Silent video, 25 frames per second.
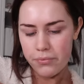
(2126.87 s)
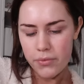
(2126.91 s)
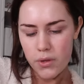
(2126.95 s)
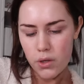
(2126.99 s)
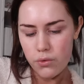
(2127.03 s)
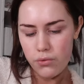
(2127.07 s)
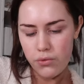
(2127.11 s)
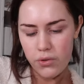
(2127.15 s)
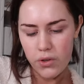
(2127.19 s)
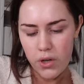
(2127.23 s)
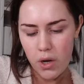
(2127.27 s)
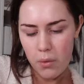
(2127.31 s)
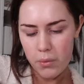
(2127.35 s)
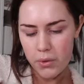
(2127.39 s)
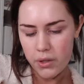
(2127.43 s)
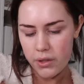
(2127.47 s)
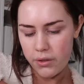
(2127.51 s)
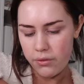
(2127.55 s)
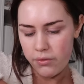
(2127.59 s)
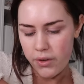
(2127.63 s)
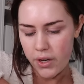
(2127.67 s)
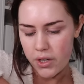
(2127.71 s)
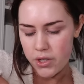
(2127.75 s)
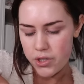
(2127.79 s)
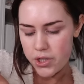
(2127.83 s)
Phenomenal
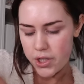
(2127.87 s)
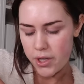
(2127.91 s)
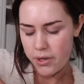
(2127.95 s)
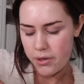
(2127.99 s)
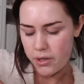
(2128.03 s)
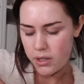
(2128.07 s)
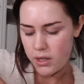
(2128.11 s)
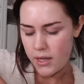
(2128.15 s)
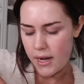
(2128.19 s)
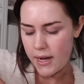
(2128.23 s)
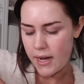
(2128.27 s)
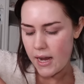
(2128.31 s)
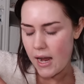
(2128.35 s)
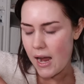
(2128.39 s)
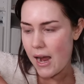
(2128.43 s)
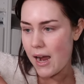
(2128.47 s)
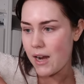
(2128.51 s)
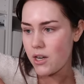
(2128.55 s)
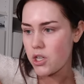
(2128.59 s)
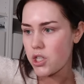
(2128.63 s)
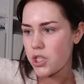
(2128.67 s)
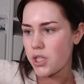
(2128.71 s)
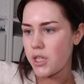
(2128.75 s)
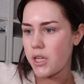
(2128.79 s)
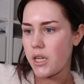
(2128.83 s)
invention, like
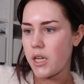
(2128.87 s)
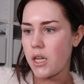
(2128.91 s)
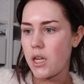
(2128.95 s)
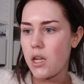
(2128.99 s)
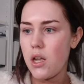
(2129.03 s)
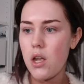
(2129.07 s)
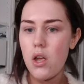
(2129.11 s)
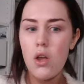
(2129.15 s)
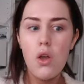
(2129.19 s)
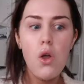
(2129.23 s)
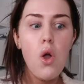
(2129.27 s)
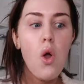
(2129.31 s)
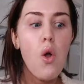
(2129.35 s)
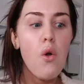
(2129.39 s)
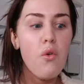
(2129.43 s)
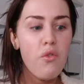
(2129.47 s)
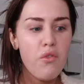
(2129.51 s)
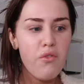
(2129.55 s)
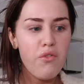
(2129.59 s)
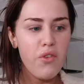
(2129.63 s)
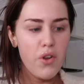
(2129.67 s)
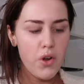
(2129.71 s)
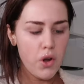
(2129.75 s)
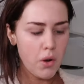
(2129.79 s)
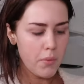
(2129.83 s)
actually
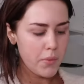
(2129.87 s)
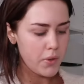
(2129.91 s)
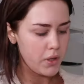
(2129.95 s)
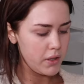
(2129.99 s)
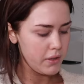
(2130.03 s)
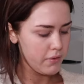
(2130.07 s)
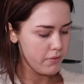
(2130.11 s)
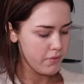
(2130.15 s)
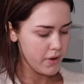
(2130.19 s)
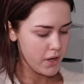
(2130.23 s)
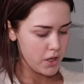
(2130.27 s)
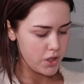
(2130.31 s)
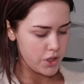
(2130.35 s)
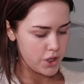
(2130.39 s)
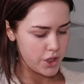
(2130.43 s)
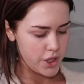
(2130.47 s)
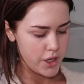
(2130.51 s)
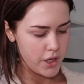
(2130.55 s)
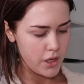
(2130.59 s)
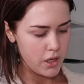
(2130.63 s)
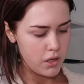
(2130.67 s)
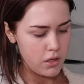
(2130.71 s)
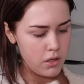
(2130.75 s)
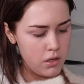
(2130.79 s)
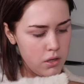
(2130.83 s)
phenomenal
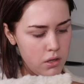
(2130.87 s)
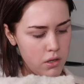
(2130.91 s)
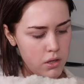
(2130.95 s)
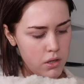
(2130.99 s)
invention.